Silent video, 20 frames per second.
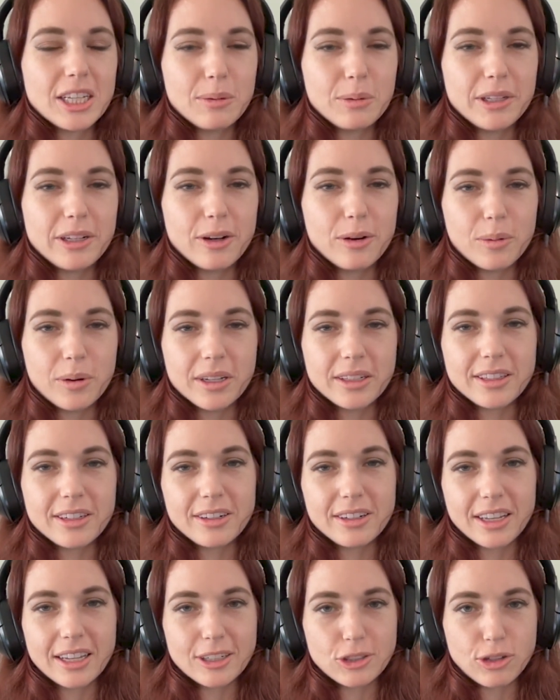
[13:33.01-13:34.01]
and we don't want there
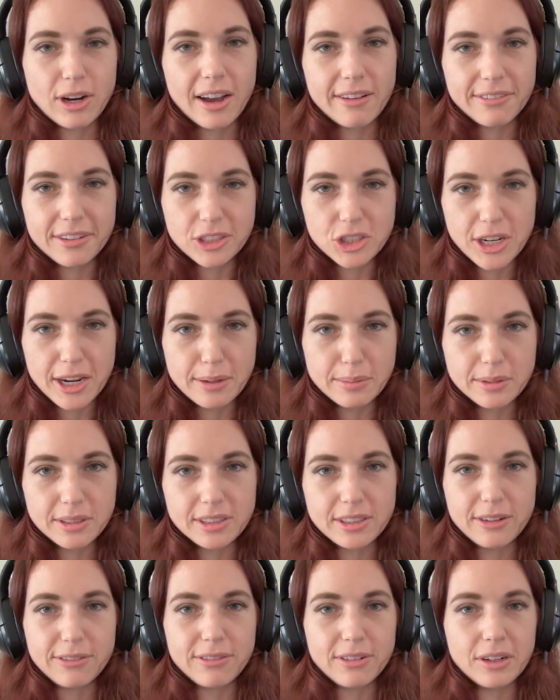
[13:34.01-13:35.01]
to get traffic jams
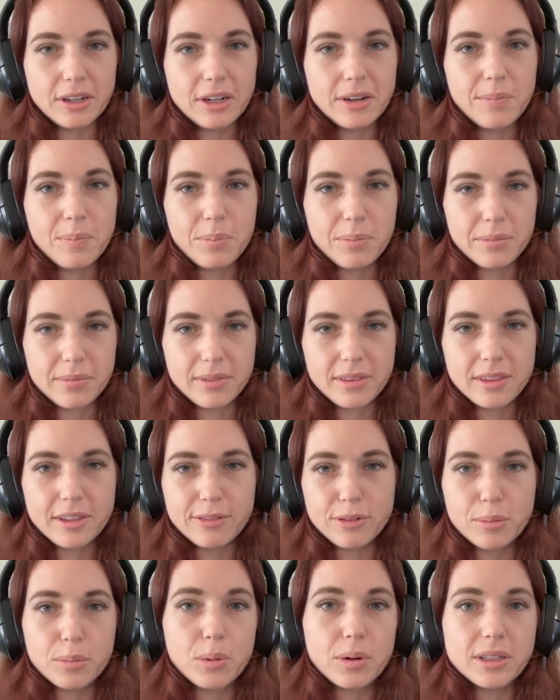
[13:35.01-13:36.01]
at different
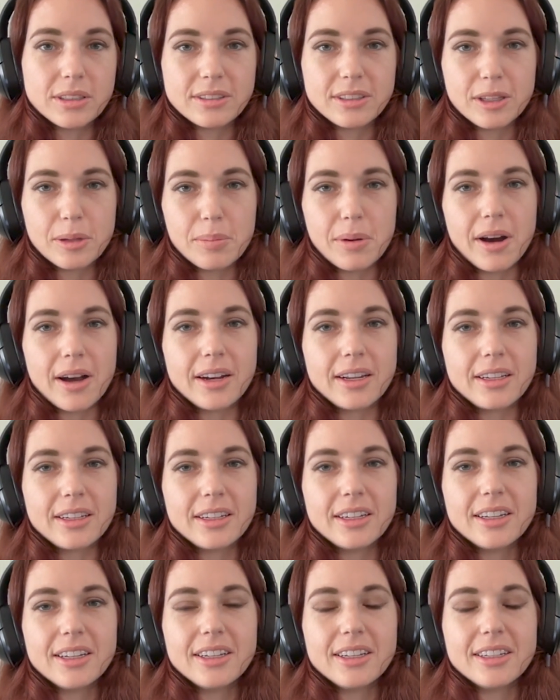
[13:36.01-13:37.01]
points in the body.